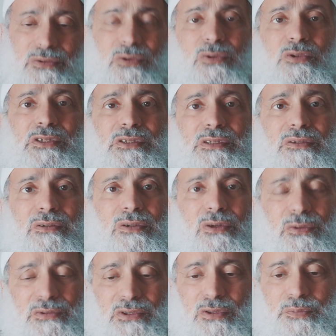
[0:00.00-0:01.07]
on who's
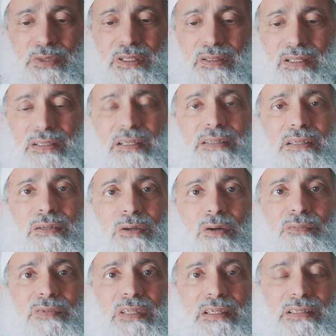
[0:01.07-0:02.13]
going to be the leader
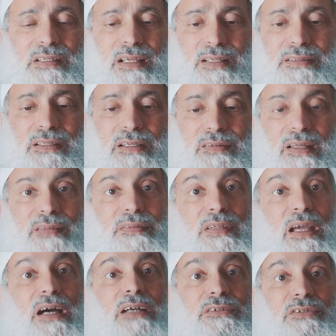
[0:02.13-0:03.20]
of this country that
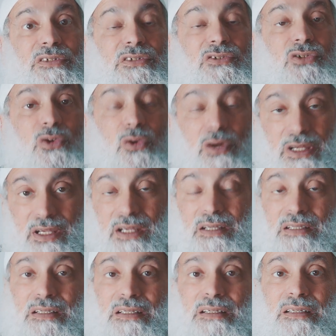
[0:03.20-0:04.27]
they are
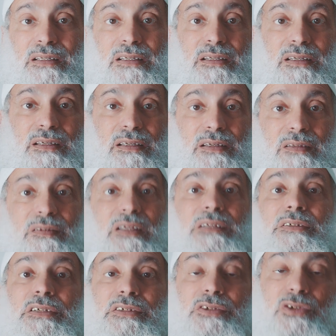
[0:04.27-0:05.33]
destroying.
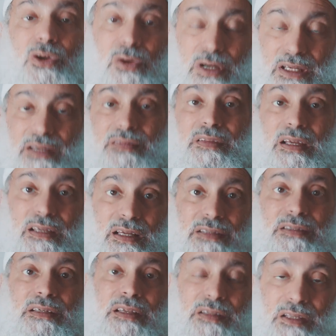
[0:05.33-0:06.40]
They're destroying the
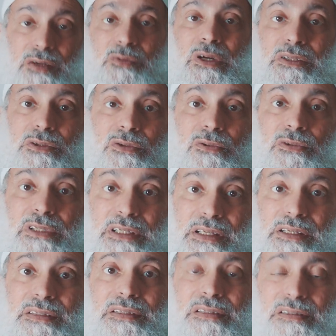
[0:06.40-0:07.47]
country they want to
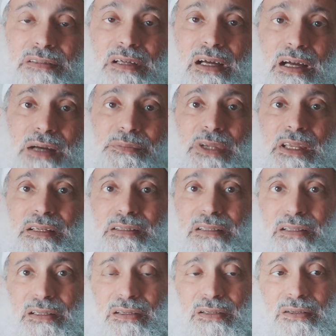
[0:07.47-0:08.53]
lead. I
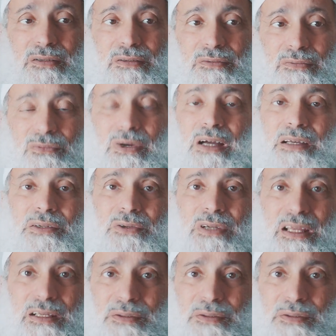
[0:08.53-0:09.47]
mean, why are you